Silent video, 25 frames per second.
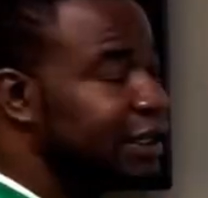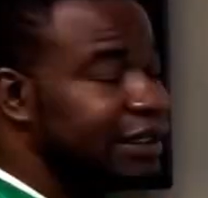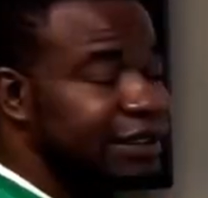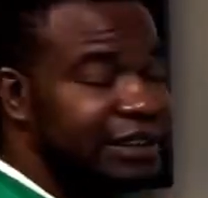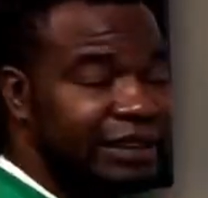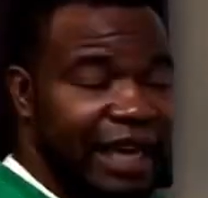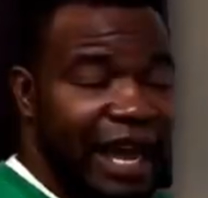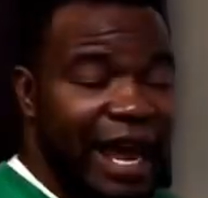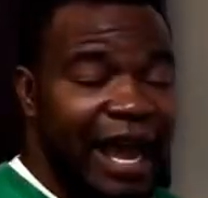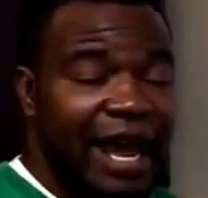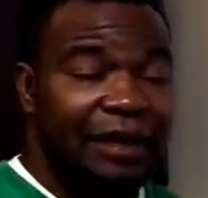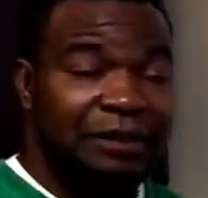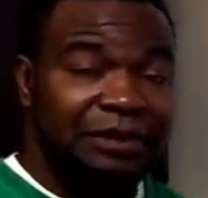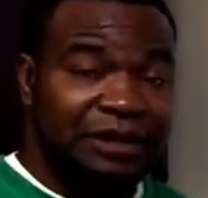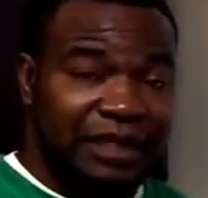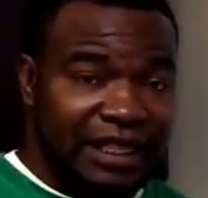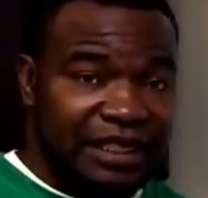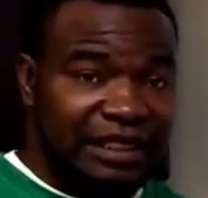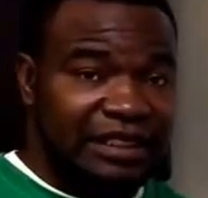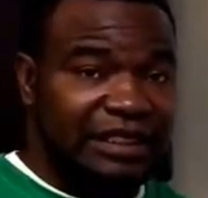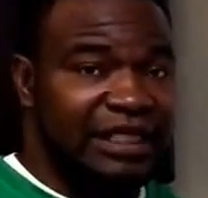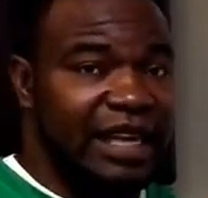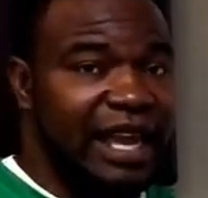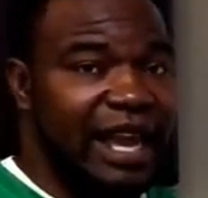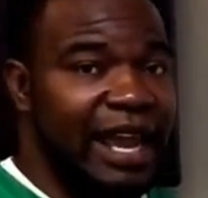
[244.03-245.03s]
times that
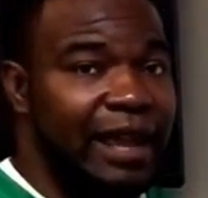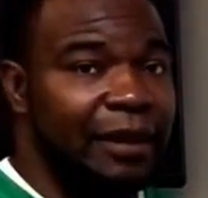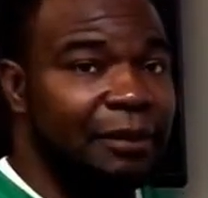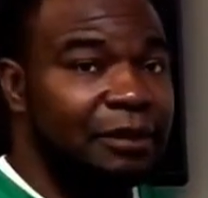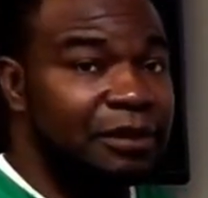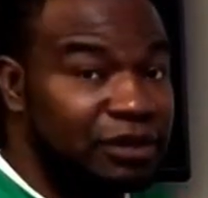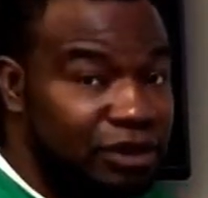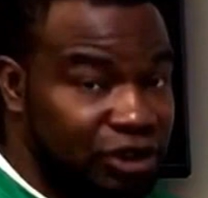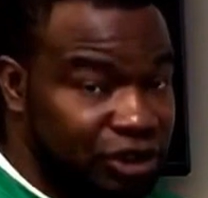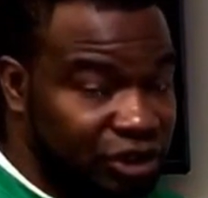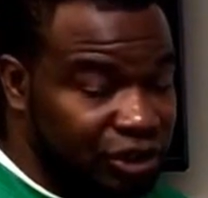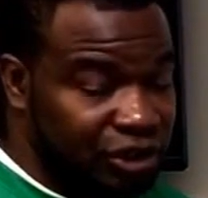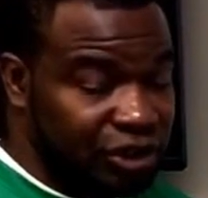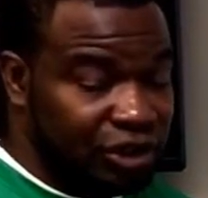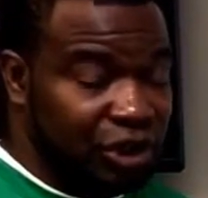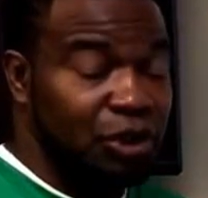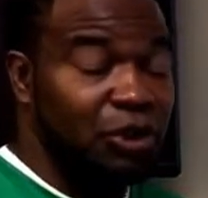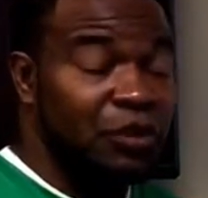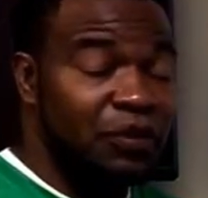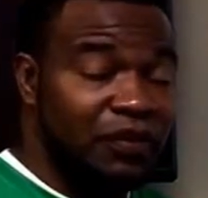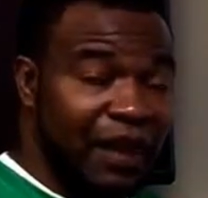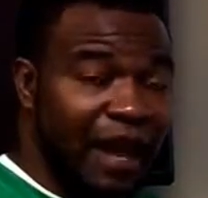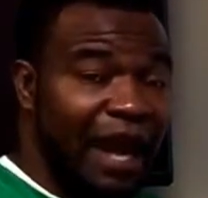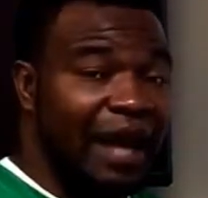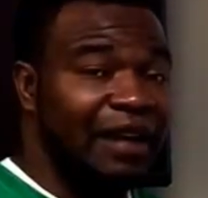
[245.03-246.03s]
same
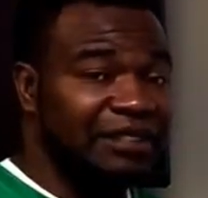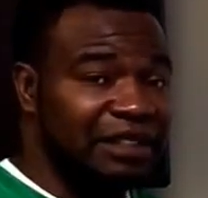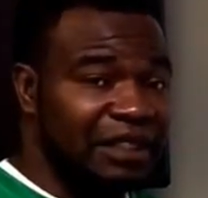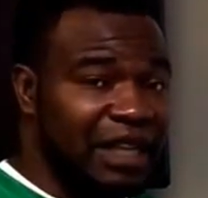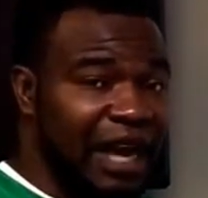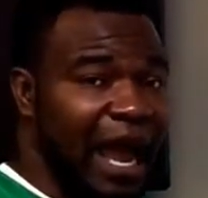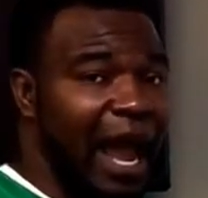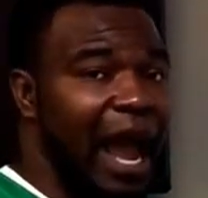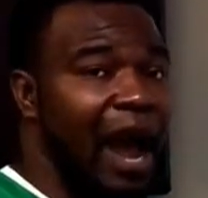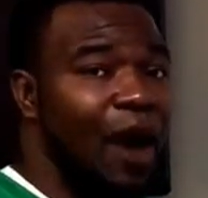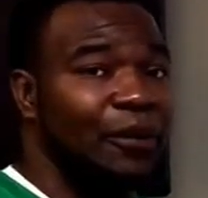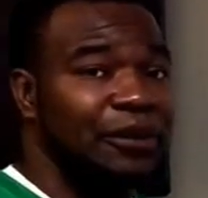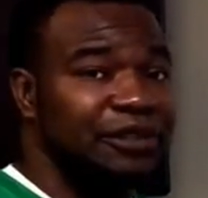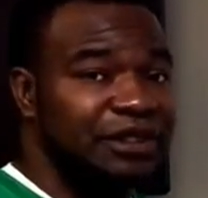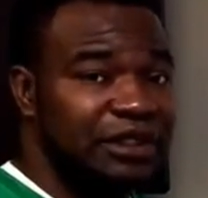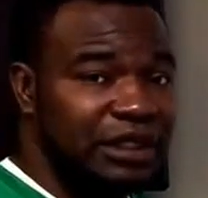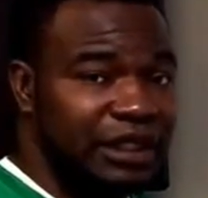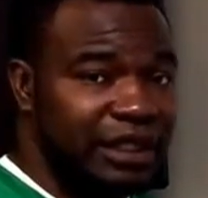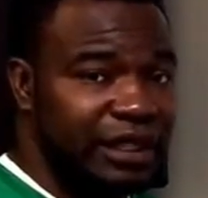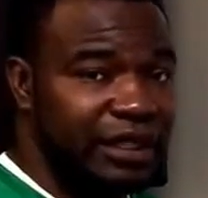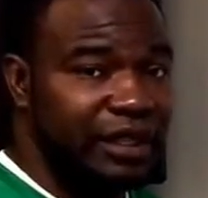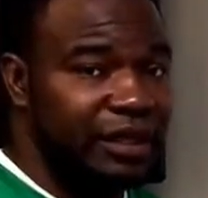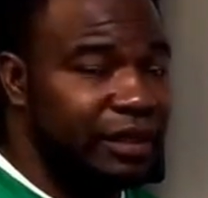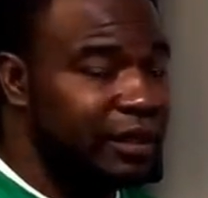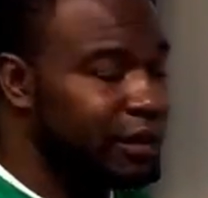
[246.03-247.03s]
2,000 hours a
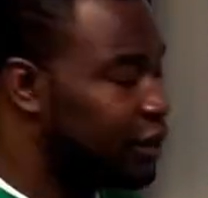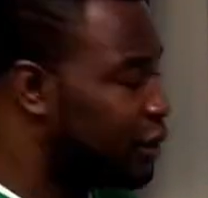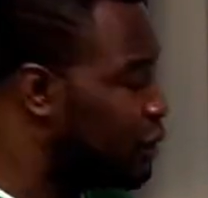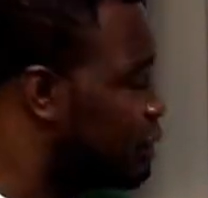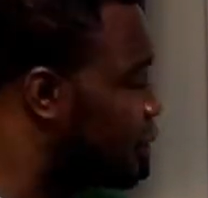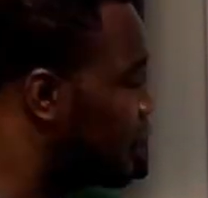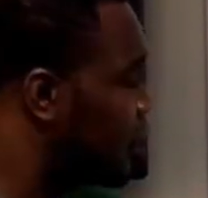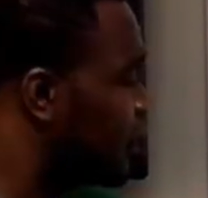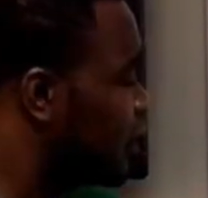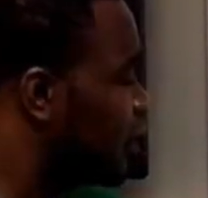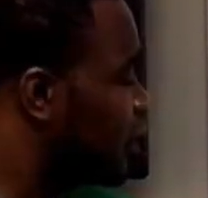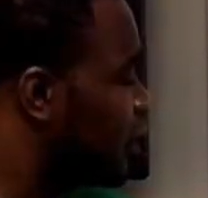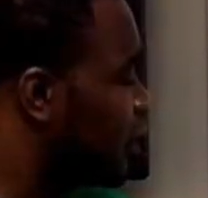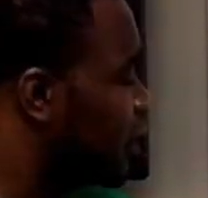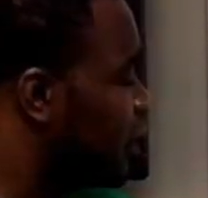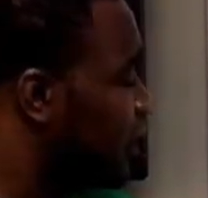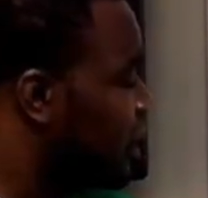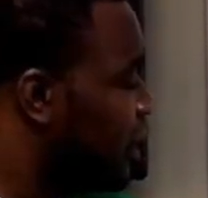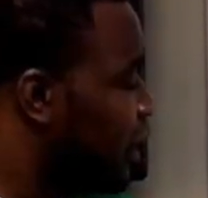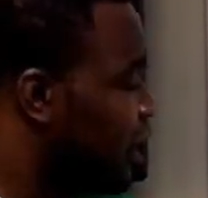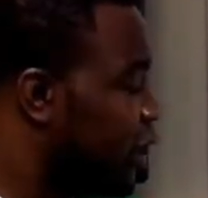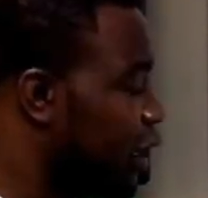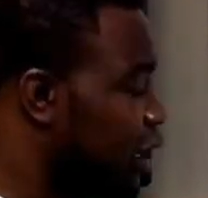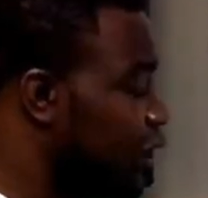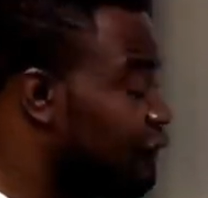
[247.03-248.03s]
year.
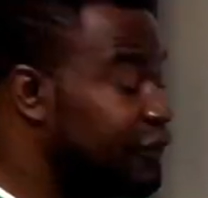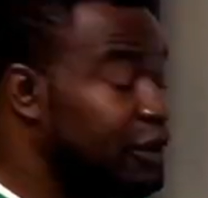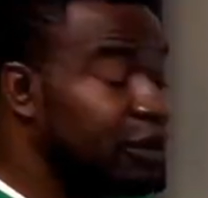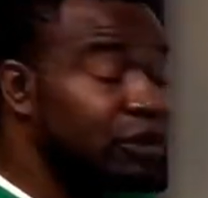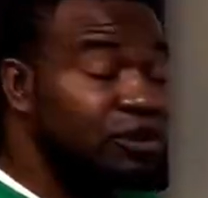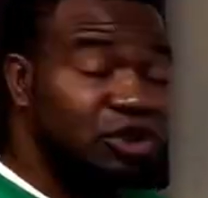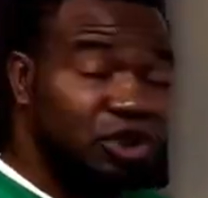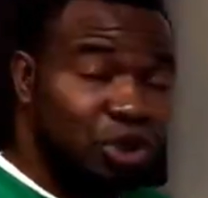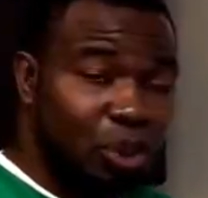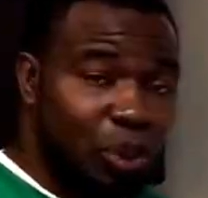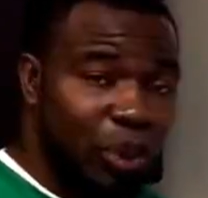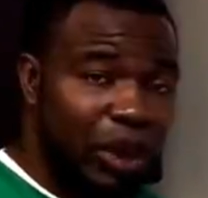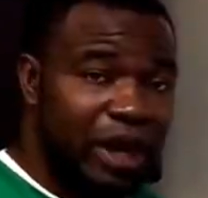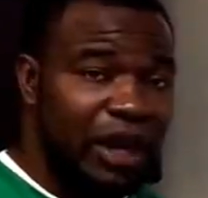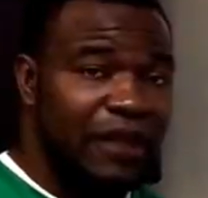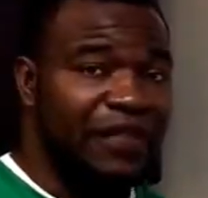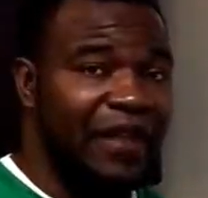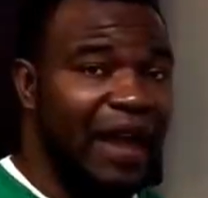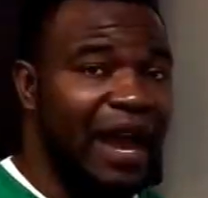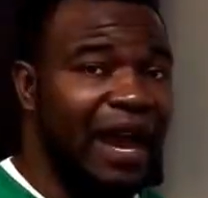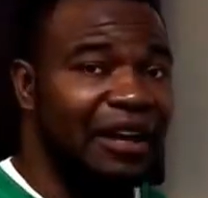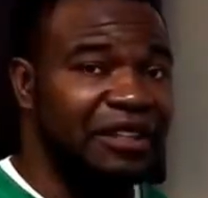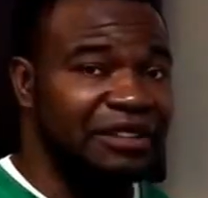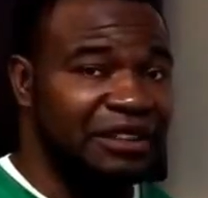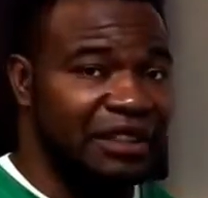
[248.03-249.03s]
I'll give you
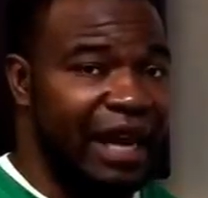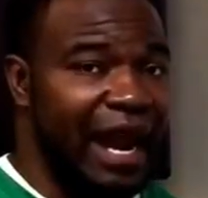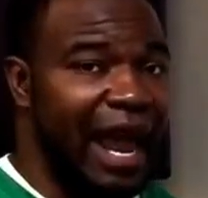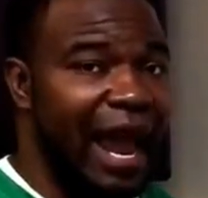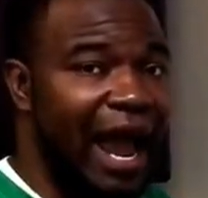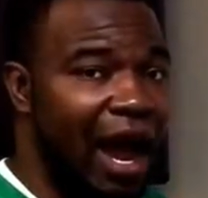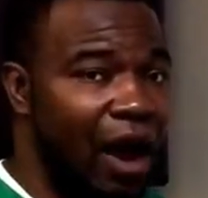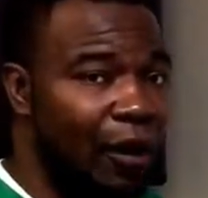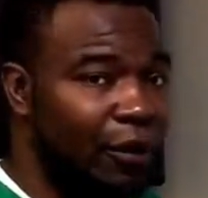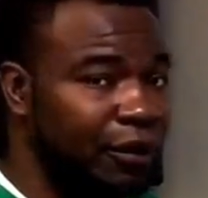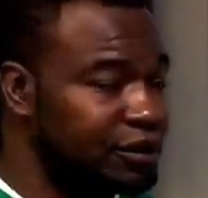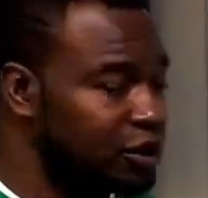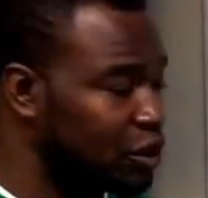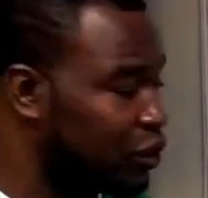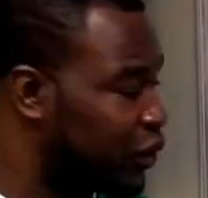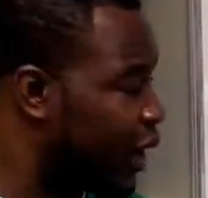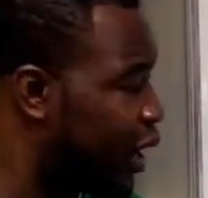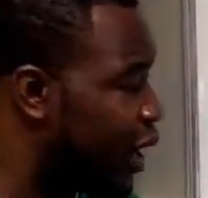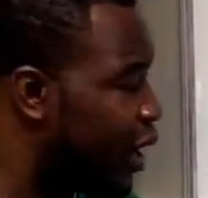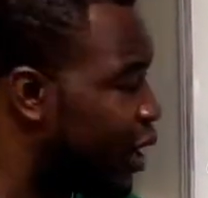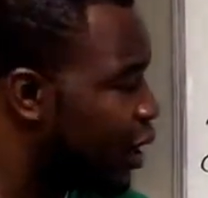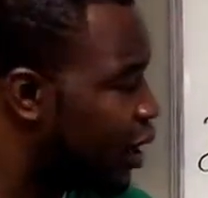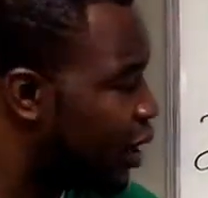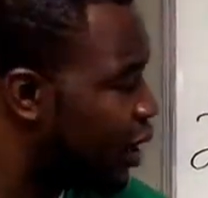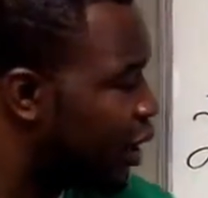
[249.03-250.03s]
20,000 hours,
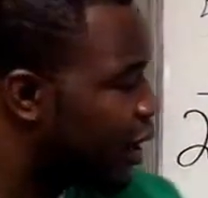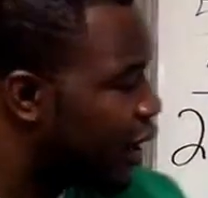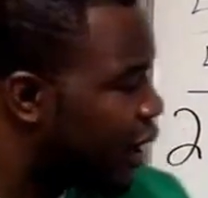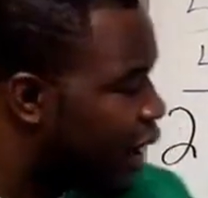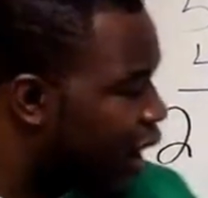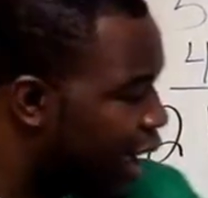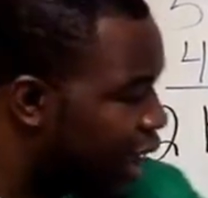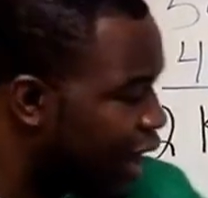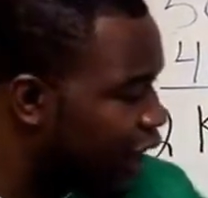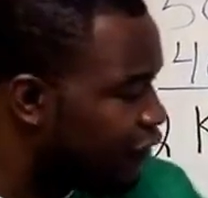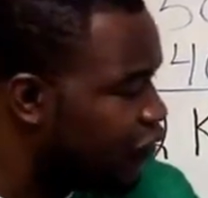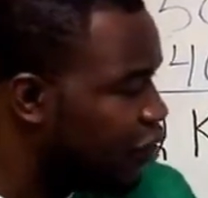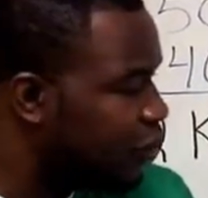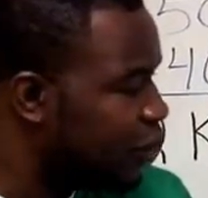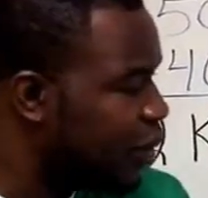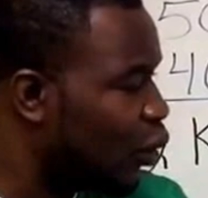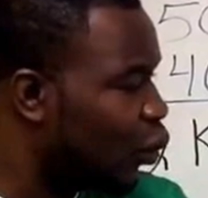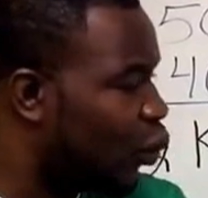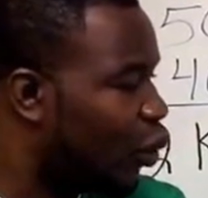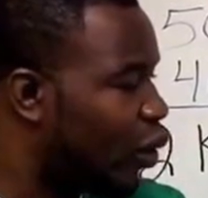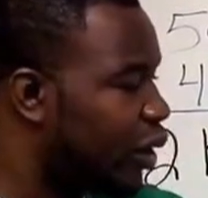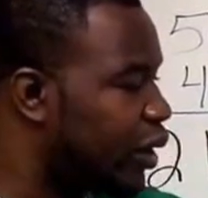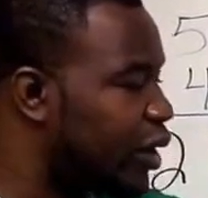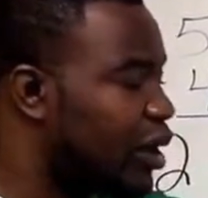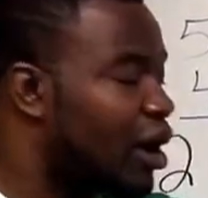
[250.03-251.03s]
okay? And if you've been
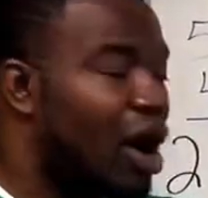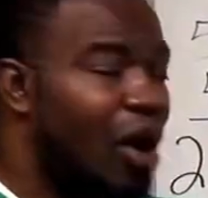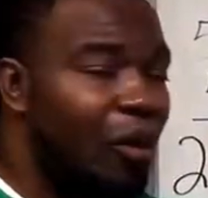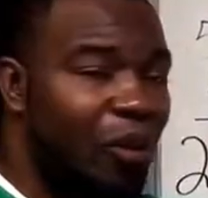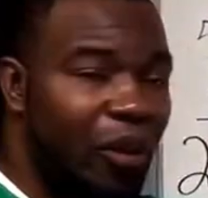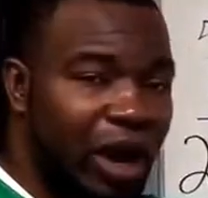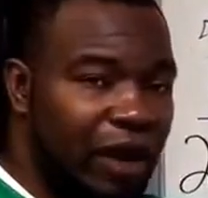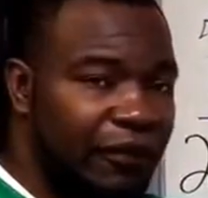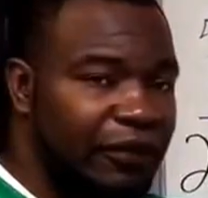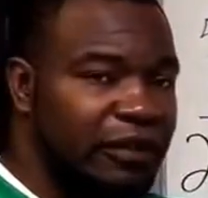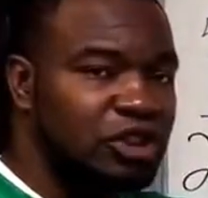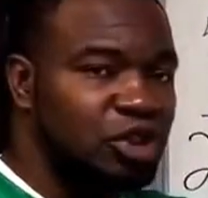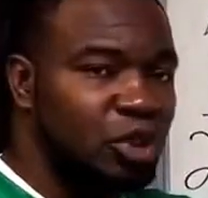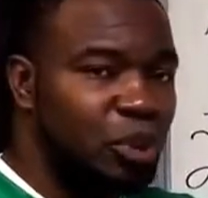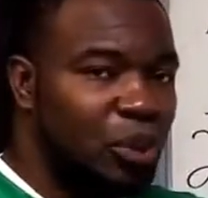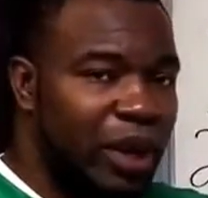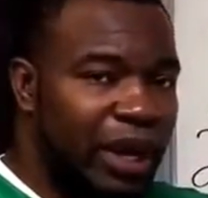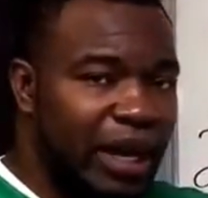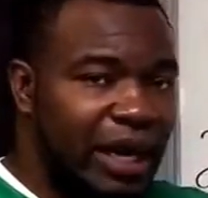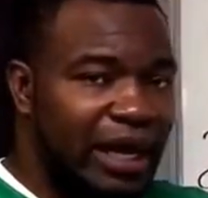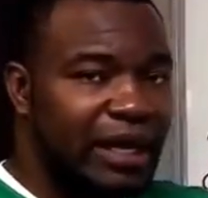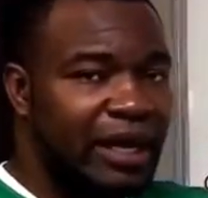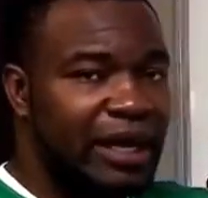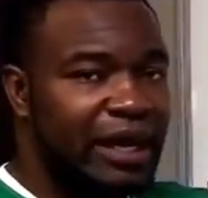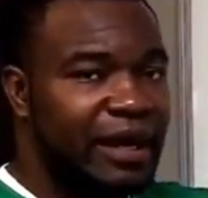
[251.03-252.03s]
working already for
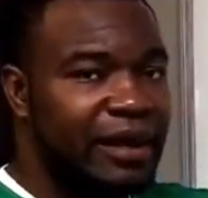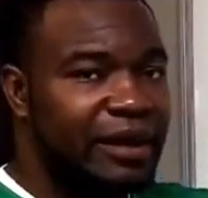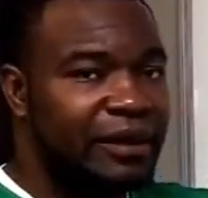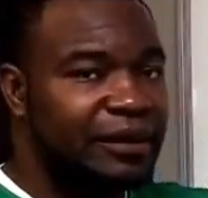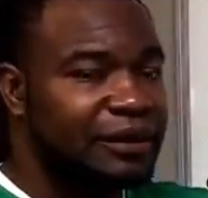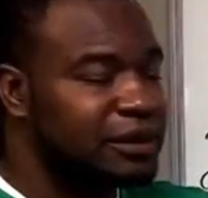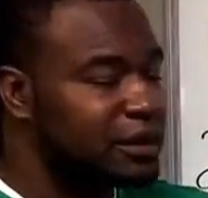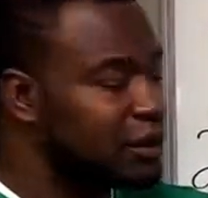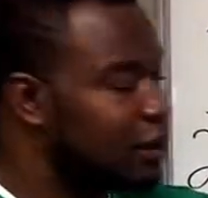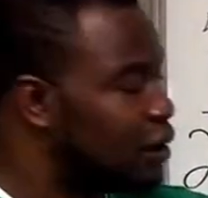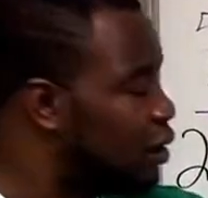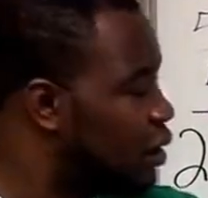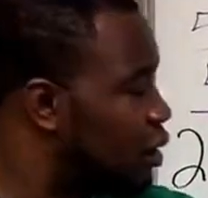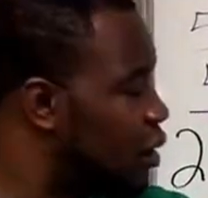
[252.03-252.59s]
20 years,